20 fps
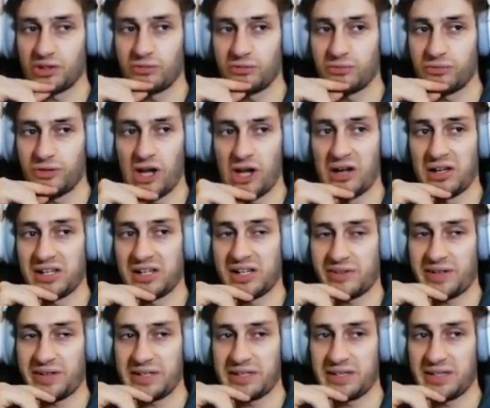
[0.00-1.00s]
earlier
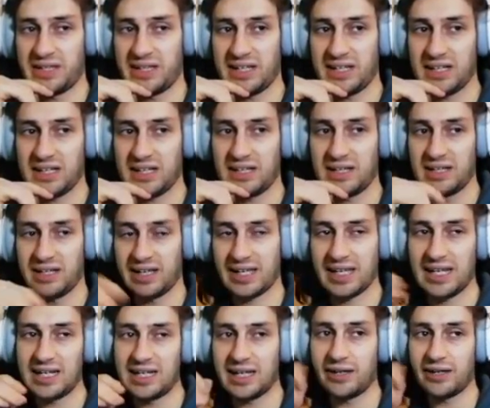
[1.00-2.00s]
in the
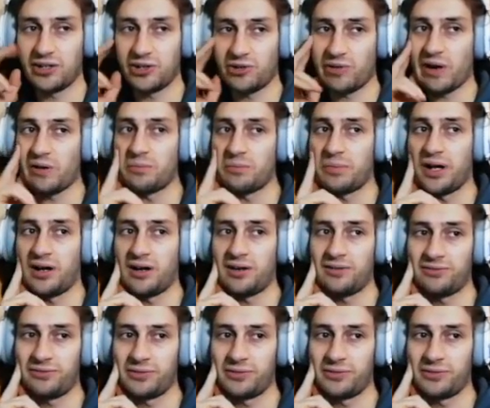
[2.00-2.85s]
underground path.